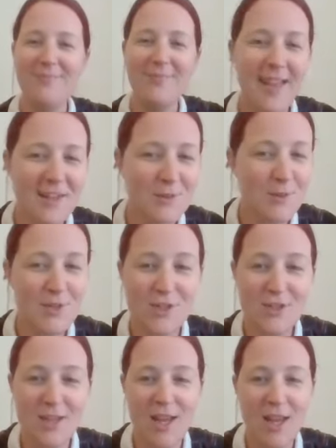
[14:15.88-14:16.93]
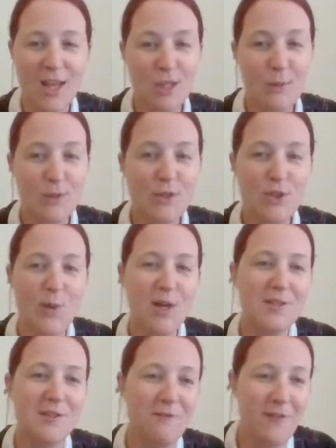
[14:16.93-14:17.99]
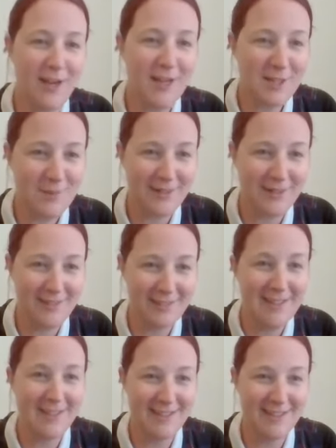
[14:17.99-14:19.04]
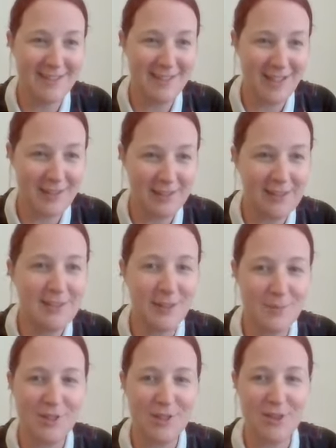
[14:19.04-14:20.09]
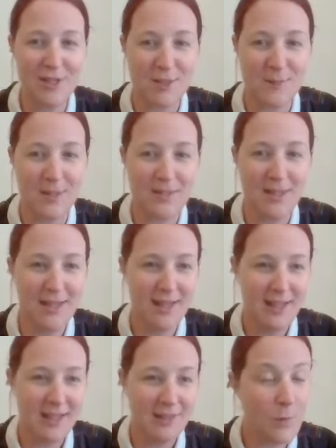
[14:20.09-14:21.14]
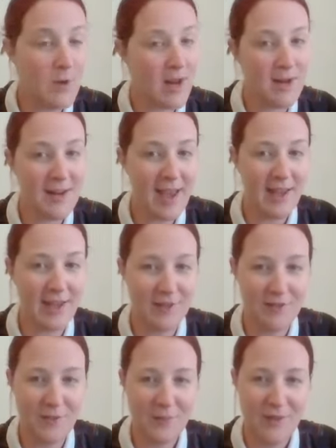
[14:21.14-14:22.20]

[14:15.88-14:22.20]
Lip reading: And there was so much investment needed in the lead up to Christmas that we didn't have.